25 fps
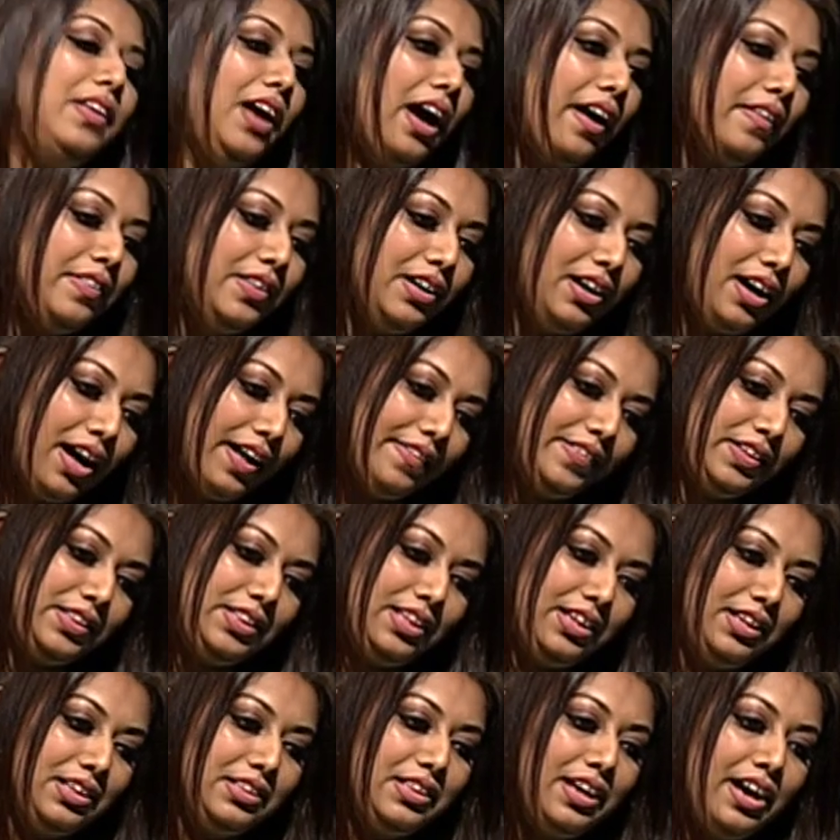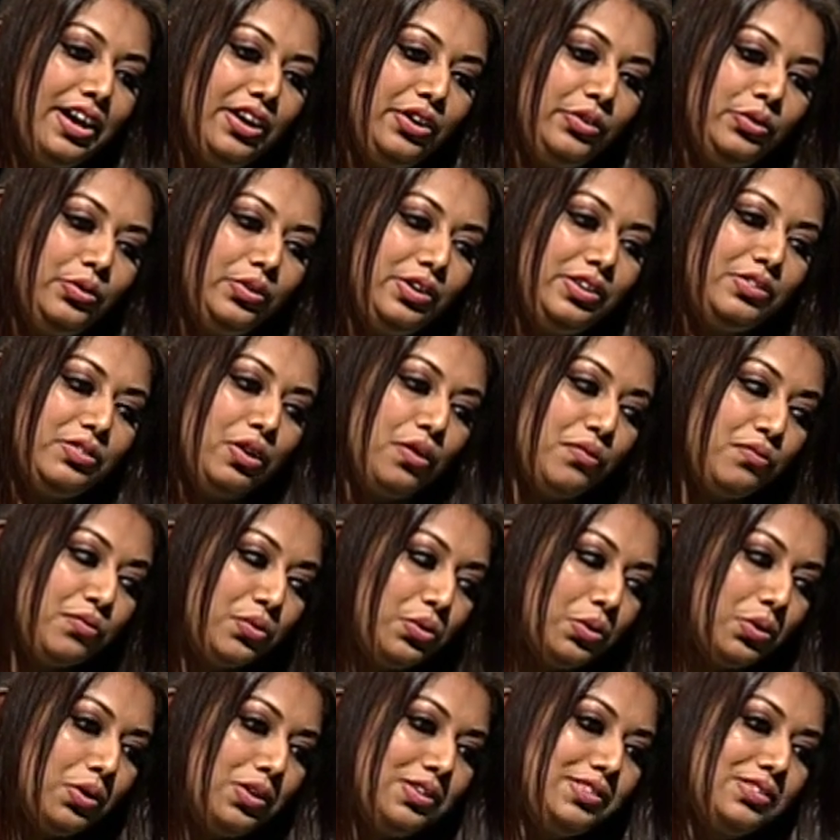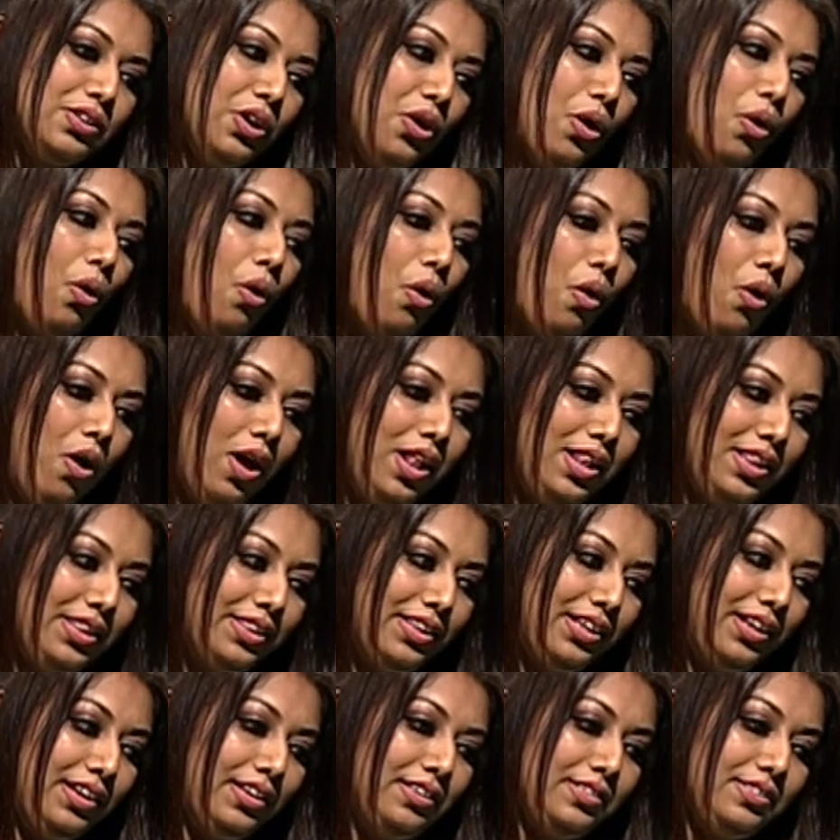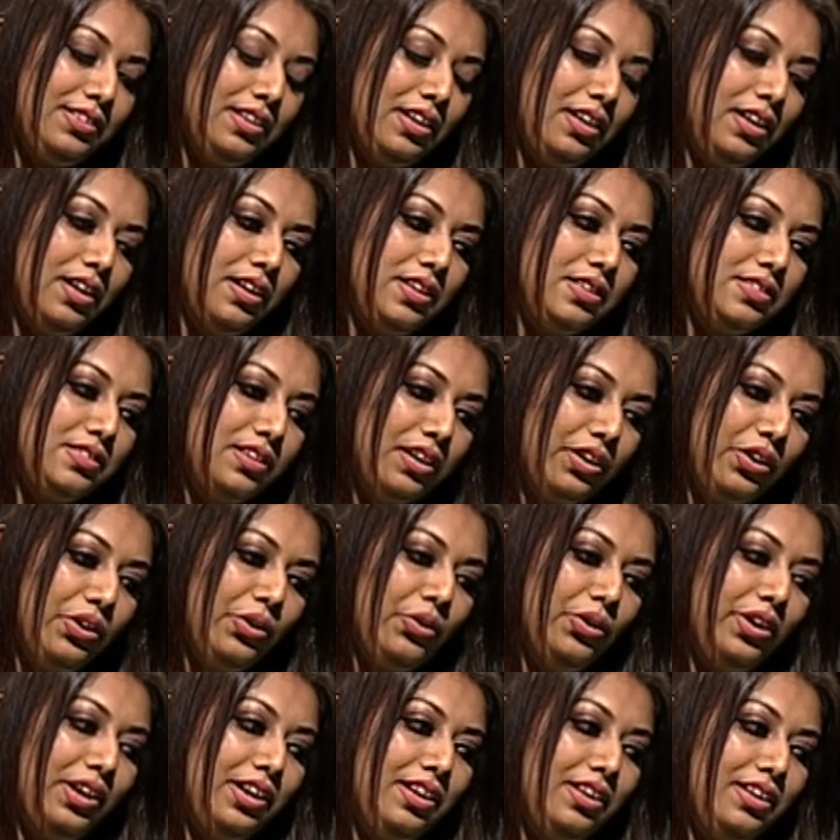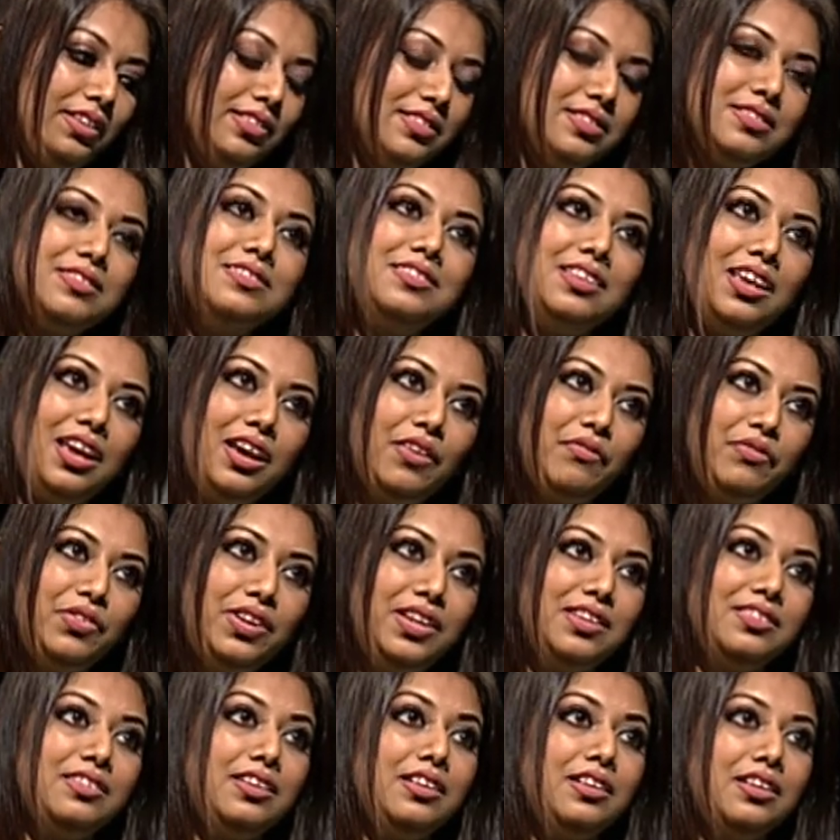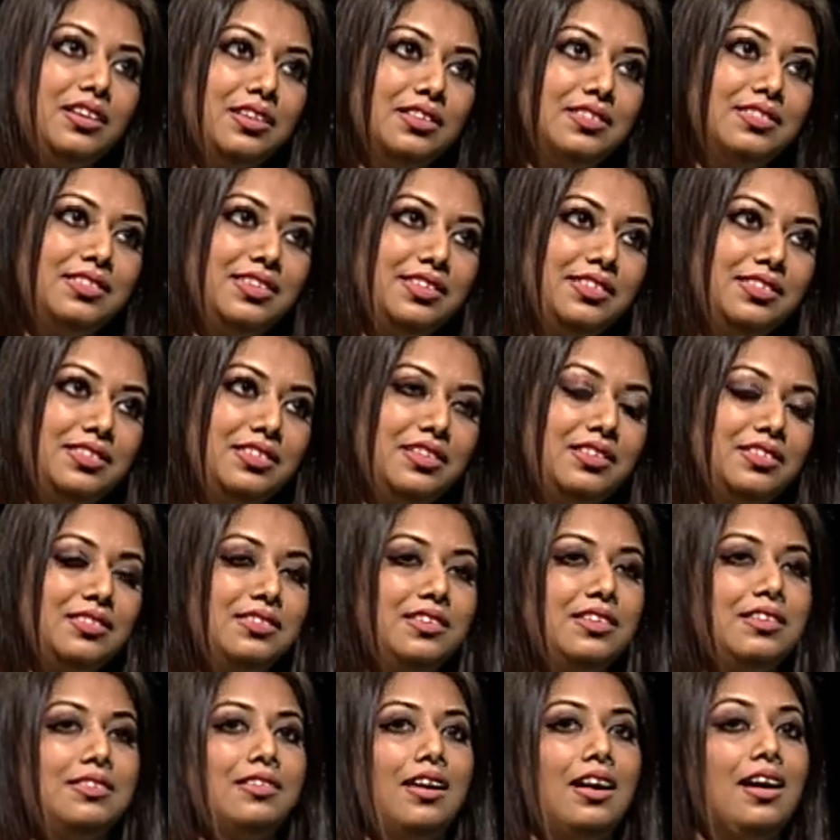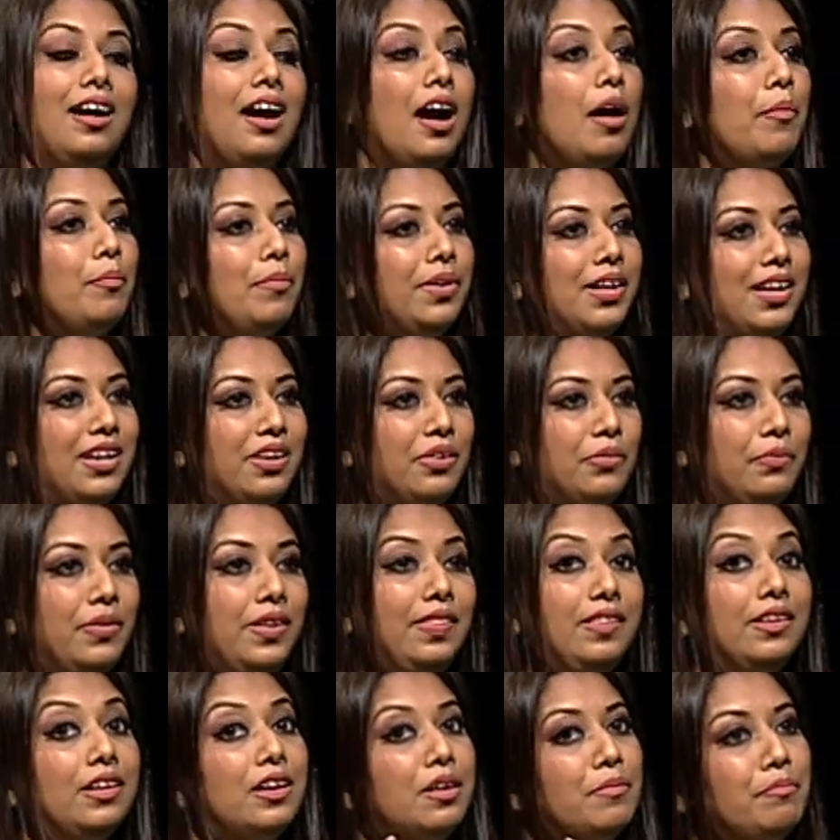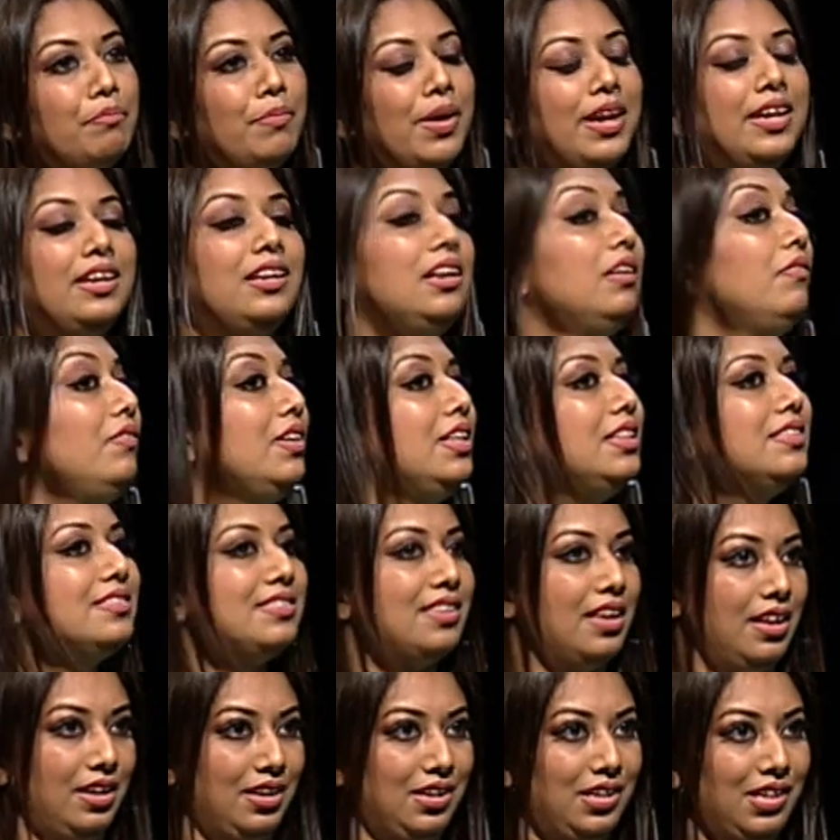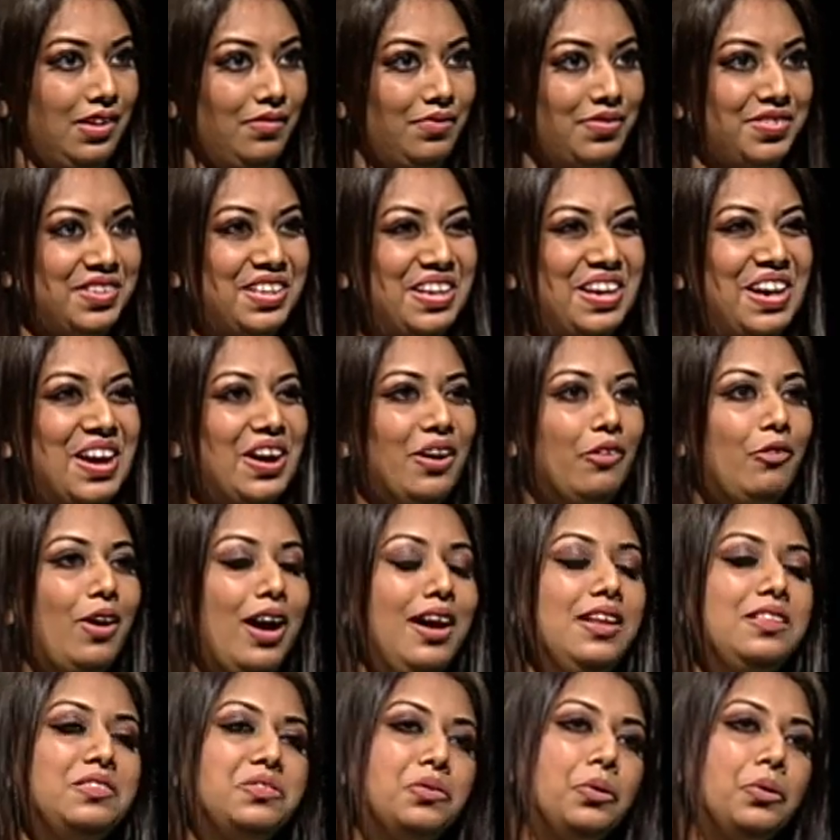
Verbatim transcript: the other thing, Tharindu, is of course all these securities and safeties and consistencies are coupled with competitive incentives, right?